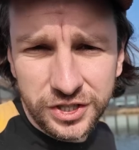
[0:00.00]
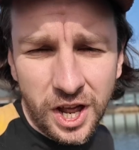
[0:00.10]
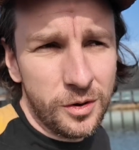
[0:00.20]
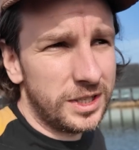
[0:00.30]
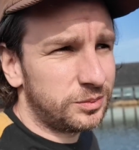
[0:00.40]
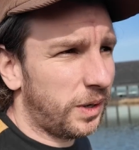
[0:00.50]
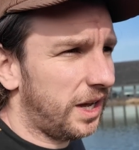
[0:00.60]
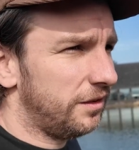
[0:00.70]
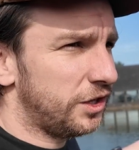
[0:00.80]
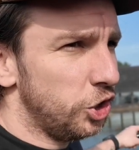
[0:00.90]
know it's
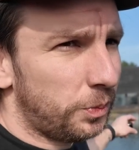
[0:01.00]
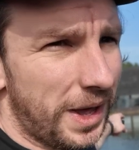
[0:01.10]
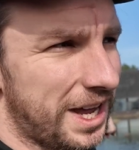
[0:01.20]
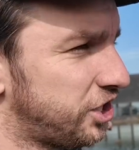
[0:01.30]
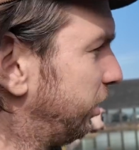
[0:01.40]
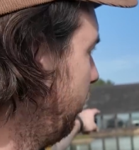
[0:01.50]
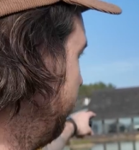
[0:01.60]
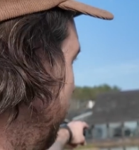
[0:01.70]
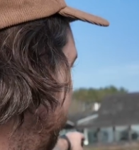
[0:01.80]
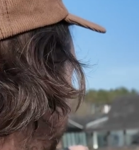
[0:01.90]
part of the upper echelon, don't